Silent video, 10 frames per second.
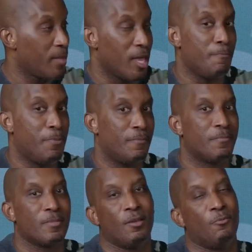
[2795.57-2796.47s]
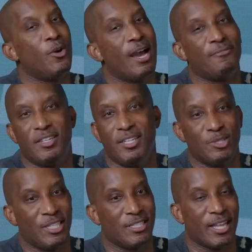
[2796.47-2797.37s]
he picks. We're going to have to deal
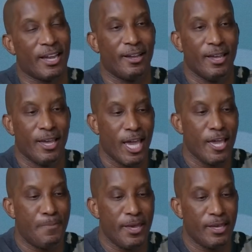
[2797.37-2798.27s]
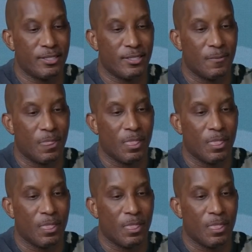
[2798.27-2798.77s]
with this later. He picks